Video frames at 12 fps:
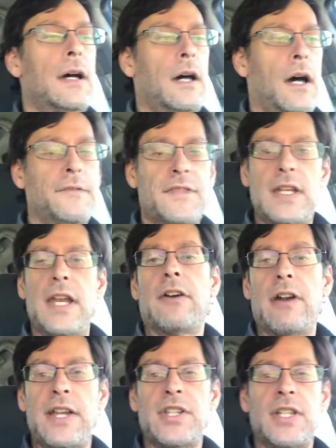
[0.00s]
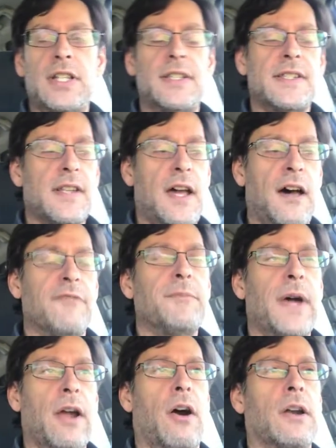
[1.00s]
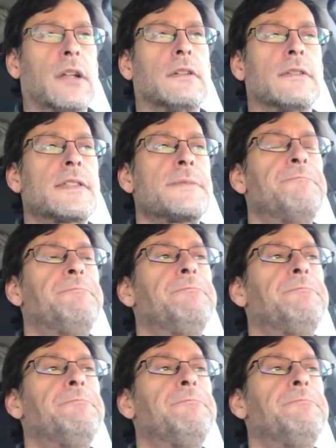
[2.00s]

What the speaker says: of the narrations of my articles.